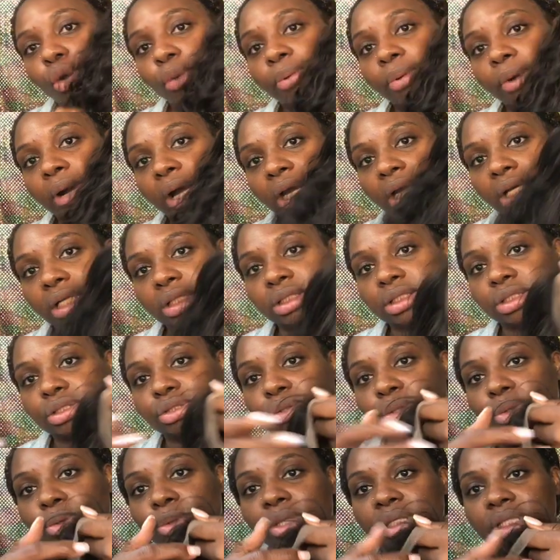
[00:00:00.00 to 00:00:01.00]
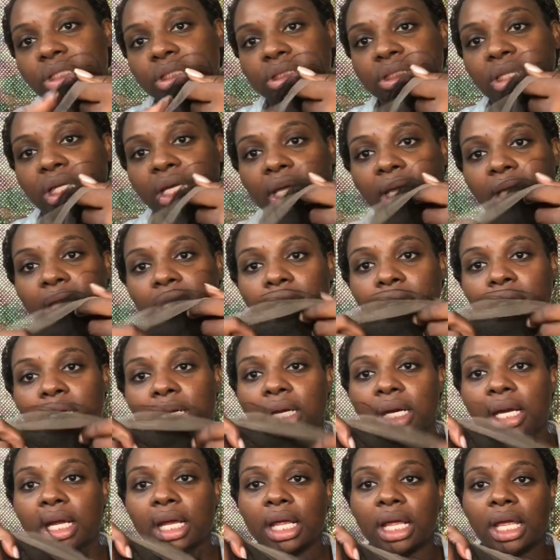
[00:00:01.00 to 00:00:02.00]
product is on this
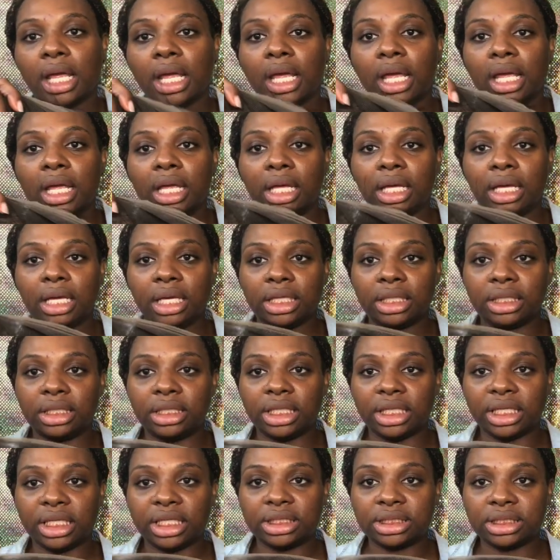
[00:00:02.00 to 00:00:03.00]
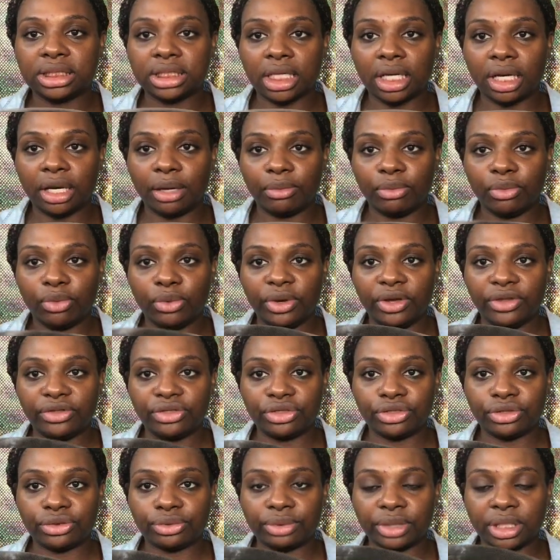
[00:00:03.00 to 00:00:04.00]
hair. It does come
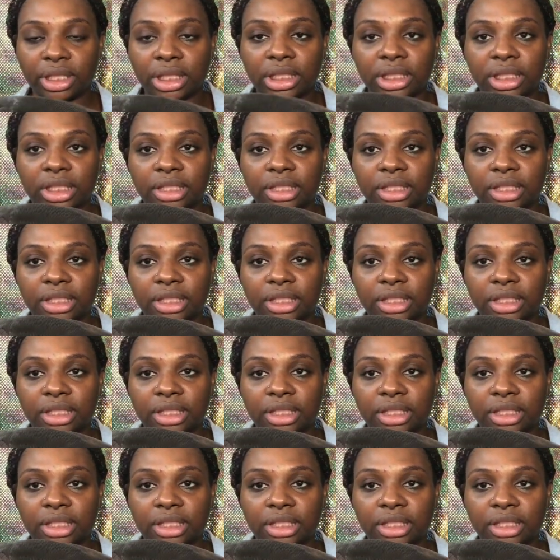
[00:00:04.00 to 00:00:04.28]
with three hair